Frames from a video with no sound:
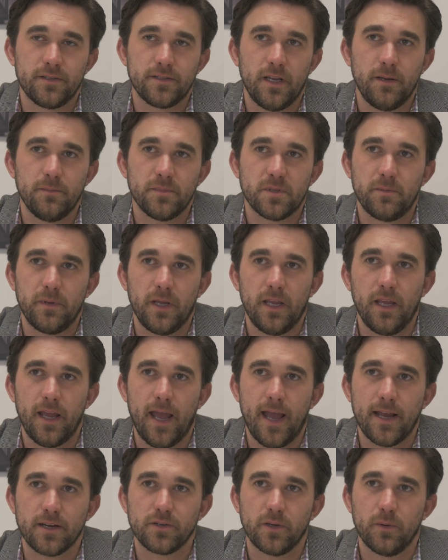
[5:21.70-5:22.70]
it seems to be
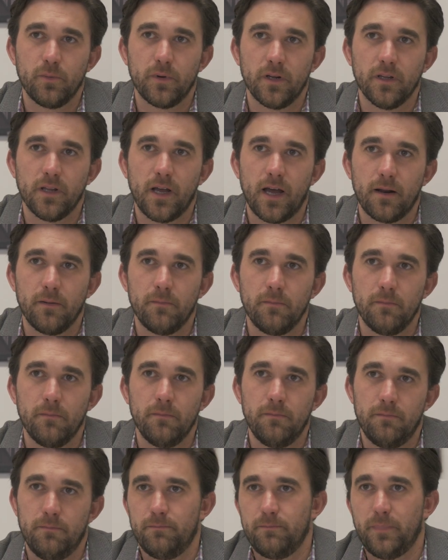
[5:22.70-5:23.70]
actually what a lot of
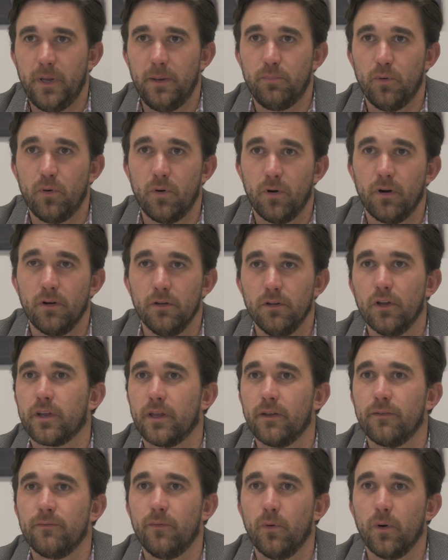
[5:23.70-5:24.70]
people are
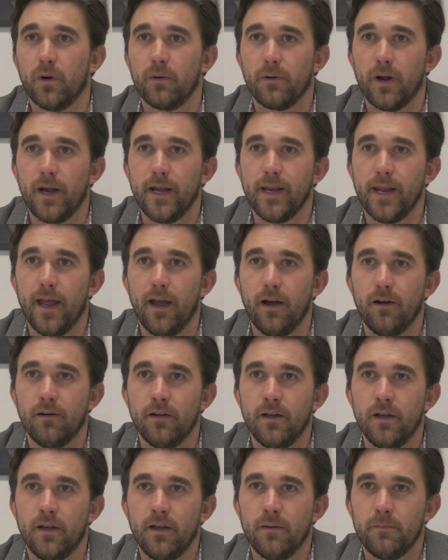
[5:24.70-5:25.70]
looking for right
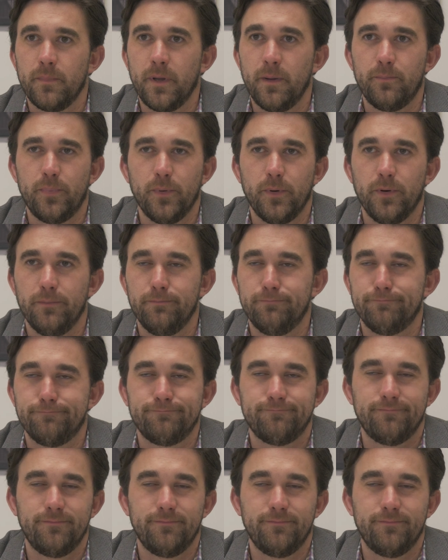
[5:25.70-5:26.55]
now. People,